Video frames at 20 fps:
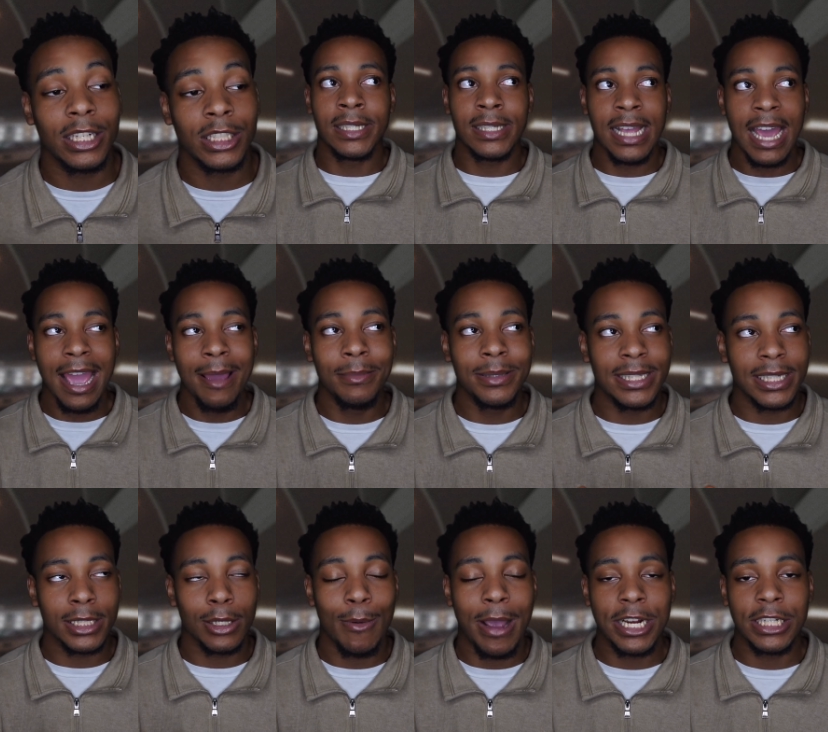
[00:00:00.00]
The same
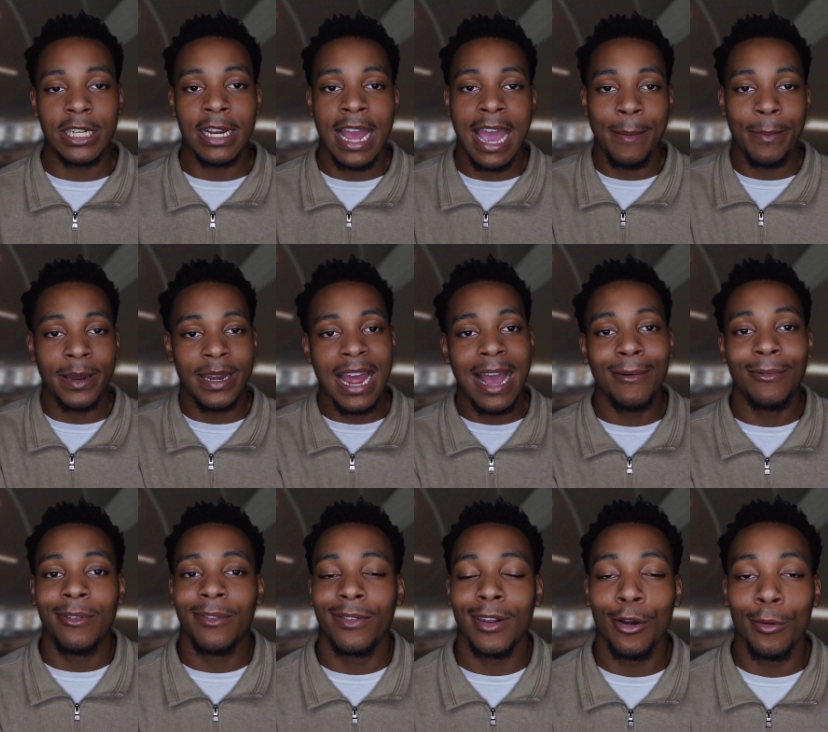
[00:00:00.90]
situation happened now
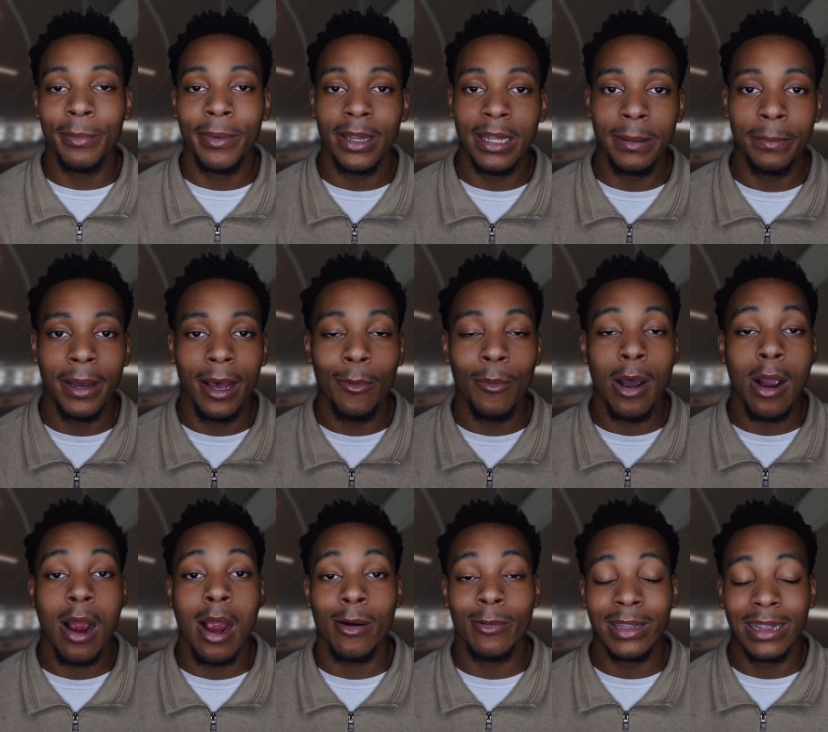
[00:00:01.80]
with Flo Milli, but with
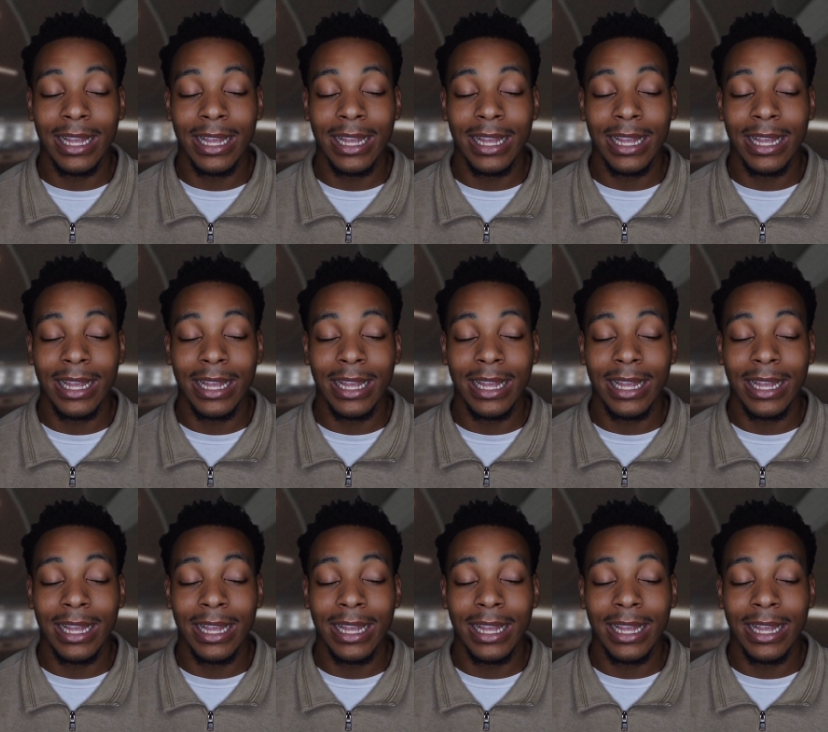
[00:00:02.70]
Ari